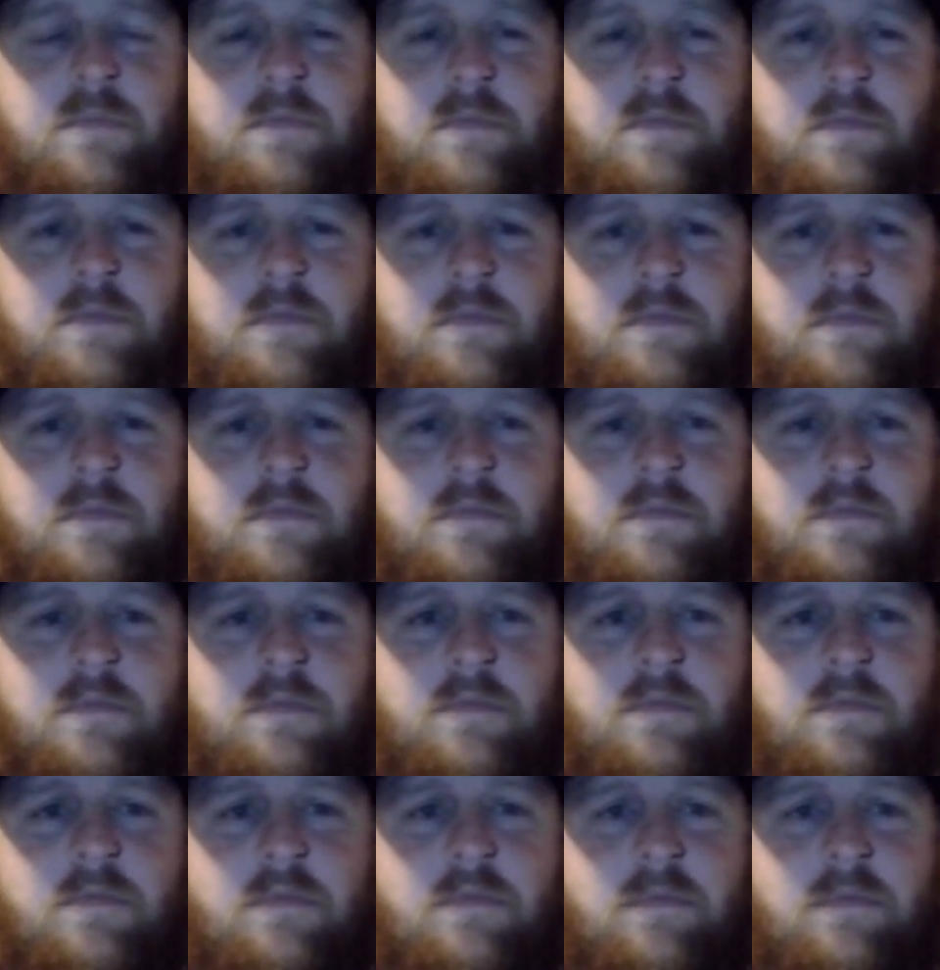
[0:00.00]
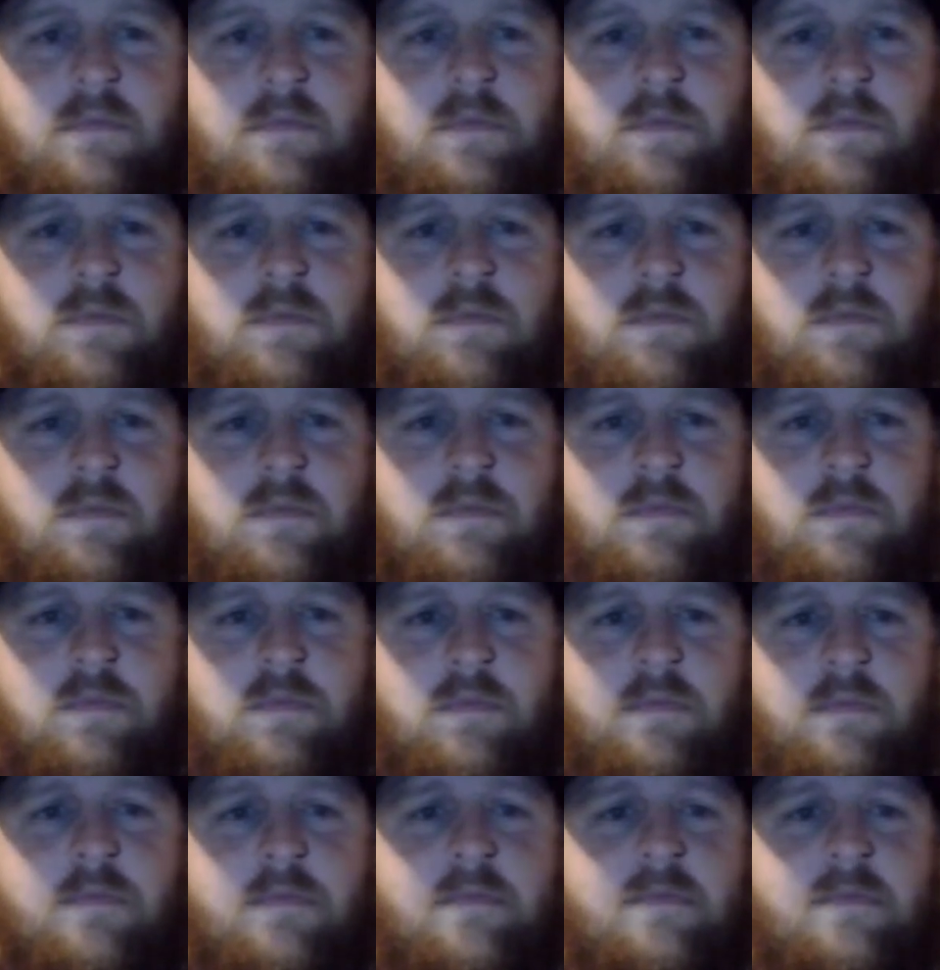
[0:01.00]

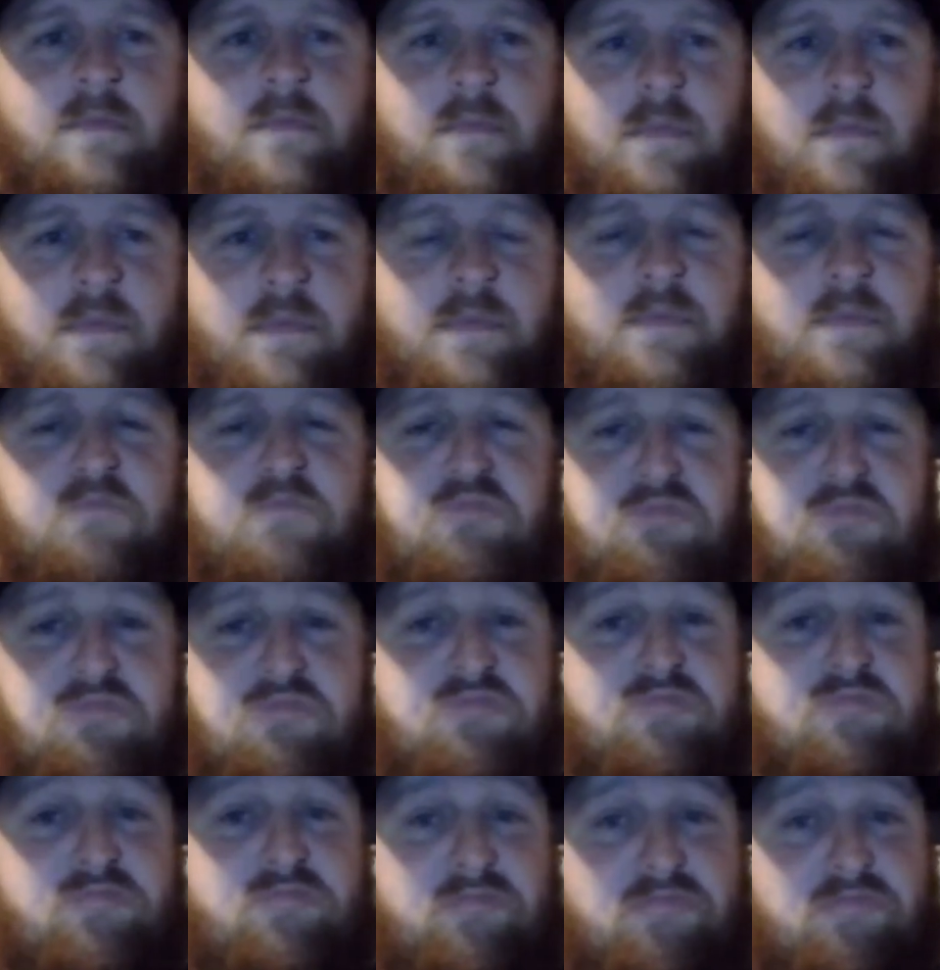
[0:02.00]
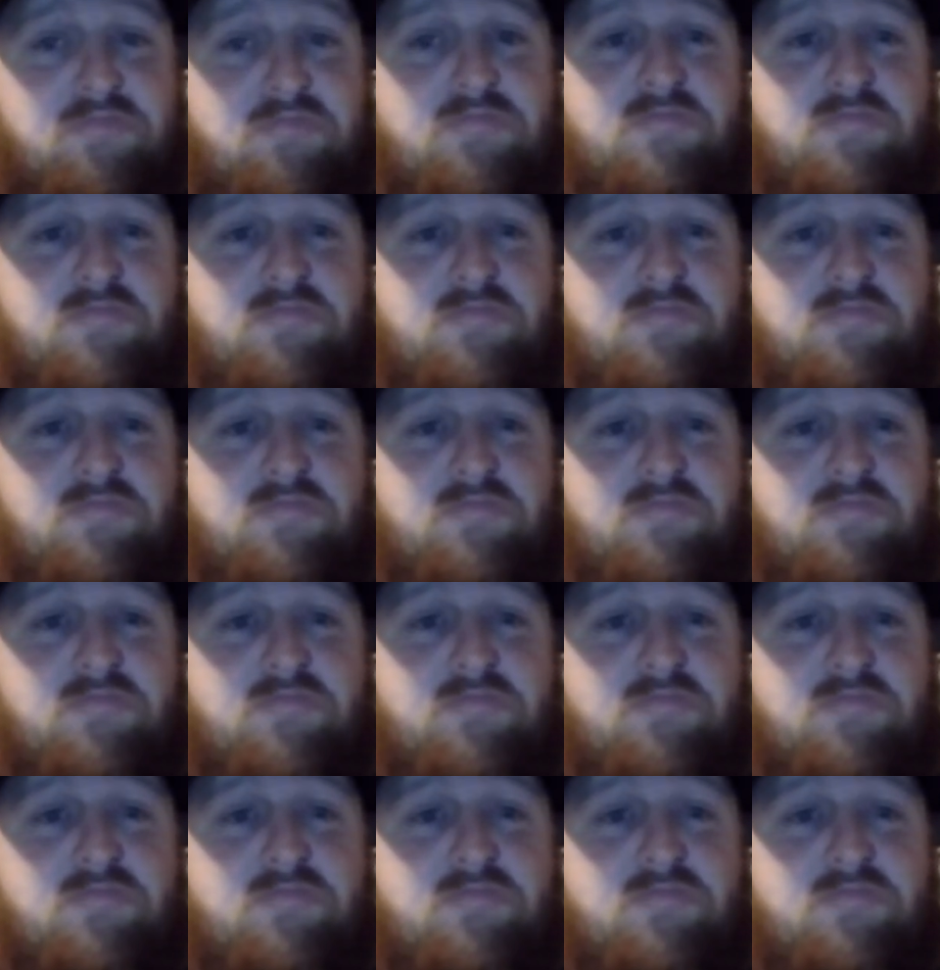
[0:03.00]
The person shown says nothing.